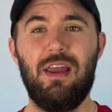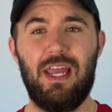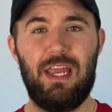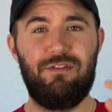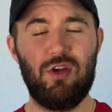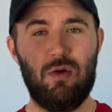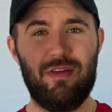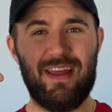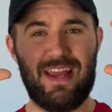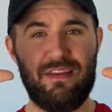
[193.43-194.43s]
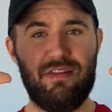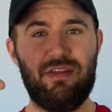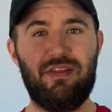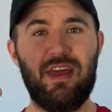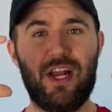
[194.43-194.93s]
If you go with like a
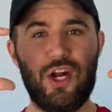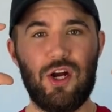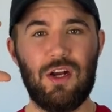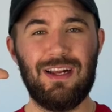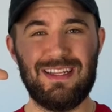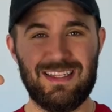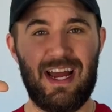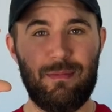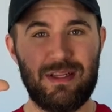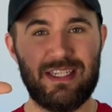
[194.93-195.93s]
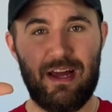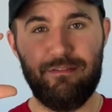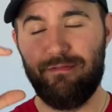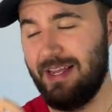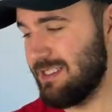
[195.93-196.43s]
thicker lineman style face